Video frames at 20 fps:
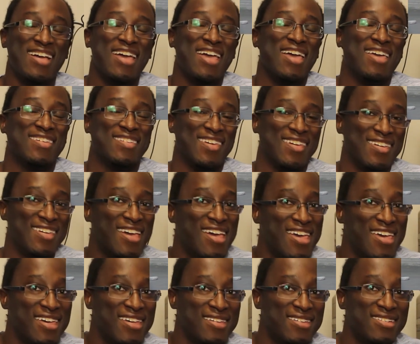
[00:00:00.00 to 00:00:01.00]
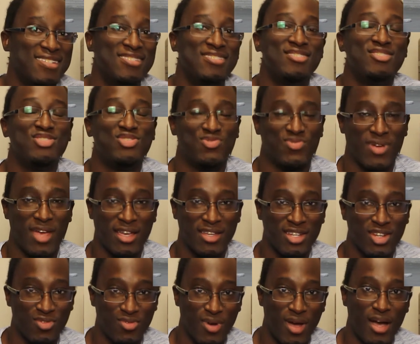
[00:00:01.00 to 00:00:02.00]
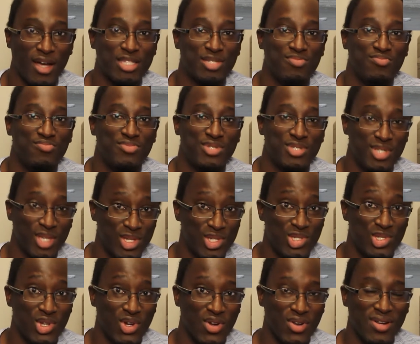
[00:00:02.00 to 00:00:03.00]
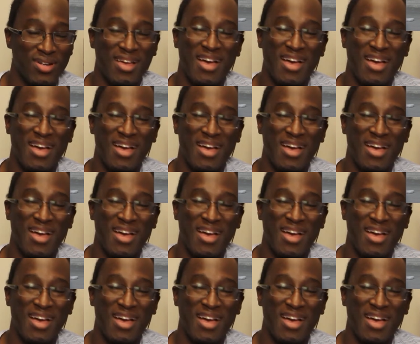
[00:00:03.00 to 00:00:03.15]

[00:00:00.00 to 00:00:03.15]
aka Dragnarok's sister.